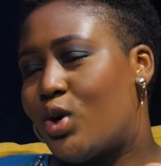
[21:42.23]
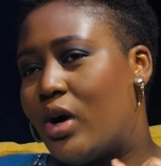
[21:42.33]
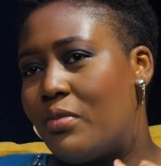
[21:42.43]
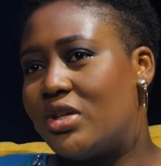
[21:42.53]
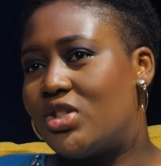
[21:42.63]
so
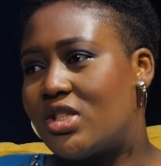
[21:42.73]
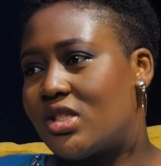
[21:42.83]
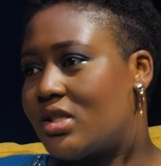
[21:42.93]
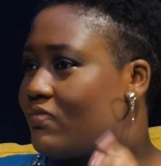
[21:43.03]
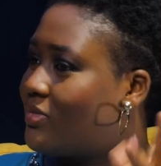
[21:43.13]
I'm gonna
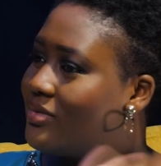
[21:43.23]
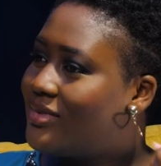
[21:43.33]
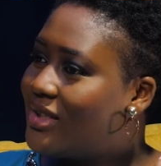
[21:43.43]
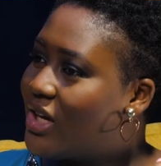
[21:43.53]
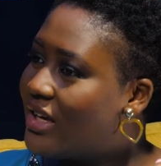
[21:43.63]
just
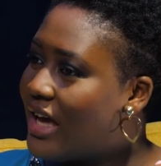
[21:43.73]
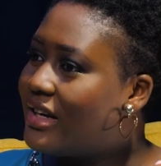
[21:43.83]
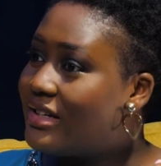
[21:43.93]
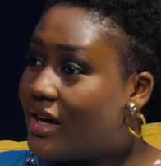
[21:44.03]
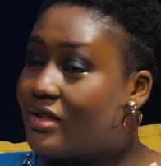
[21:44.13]
get
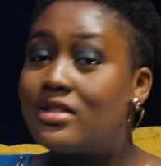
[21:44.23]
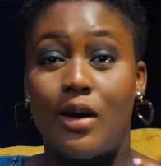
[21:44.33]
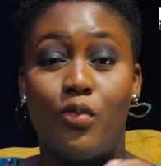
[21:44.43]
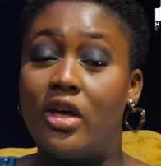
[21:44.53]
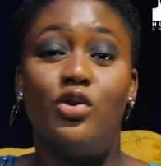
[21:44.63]
it done
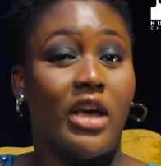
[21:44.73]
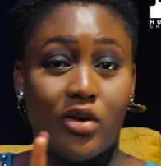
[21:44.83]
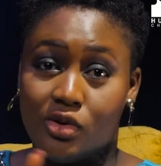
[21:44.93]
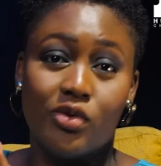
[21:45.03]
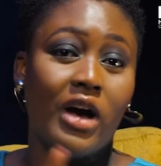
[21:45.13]
some way. You can
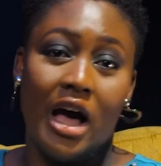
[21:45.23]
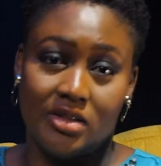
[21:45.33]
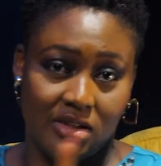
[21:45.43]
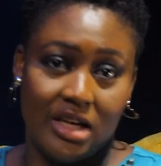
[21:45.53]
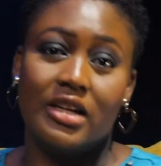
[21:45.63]
Google how
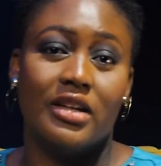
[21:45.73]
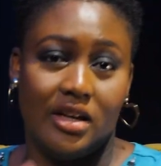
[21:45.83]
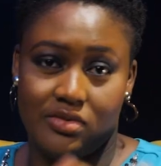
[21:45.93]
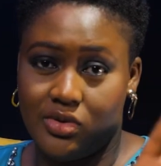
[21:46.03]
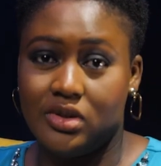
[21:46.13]
to get it
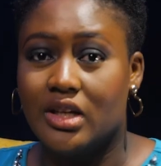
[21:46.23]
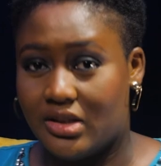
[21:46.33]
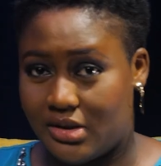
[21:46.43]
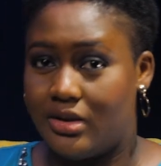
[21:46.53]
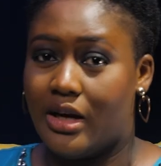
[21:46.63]
done on the
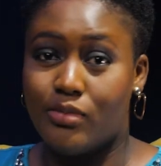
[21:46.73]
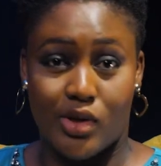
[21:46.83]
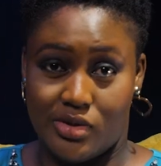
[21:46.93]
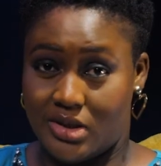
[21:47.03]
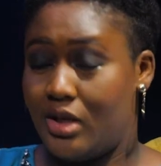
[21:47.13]
internet. I'm
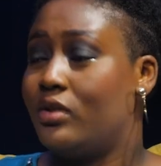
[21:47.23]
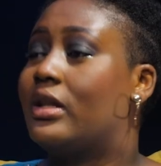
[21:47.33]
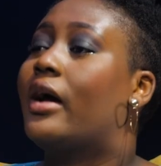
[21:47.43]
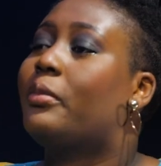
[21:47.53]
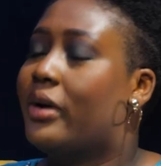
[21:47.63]
not going to tell you
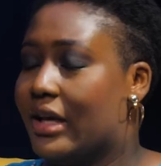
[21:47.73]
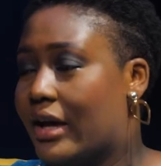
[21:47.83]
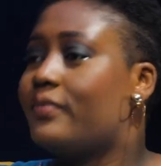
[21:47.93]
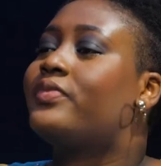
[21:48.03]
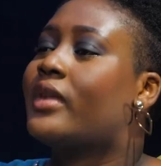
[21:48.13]
that, but yeah.